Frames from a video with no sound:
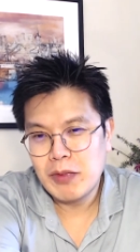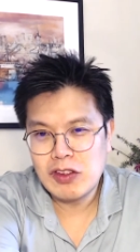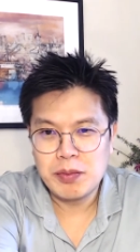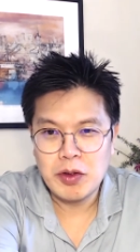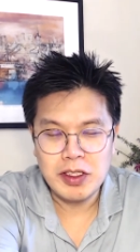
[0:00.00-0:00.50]

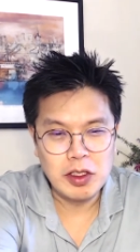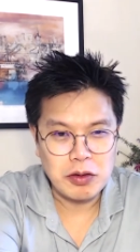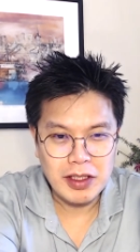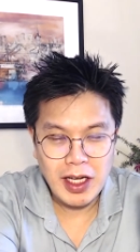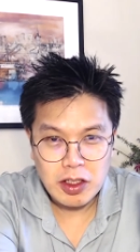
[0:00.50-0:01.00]
responded,
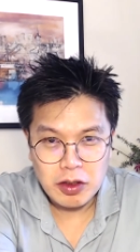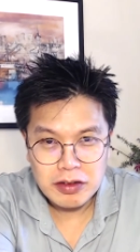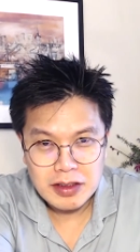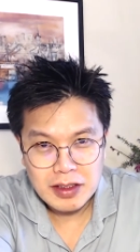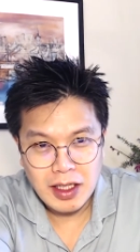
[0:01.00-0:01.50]
look, hang
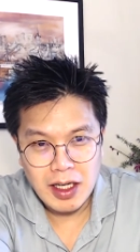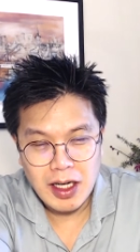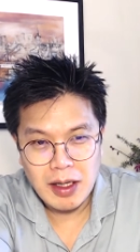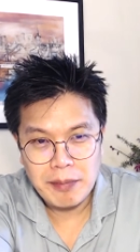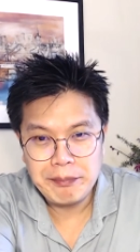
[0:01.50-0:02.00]
on,
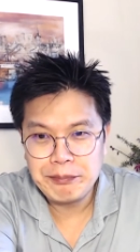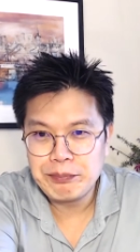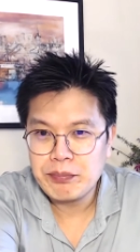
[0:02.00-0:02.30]
um,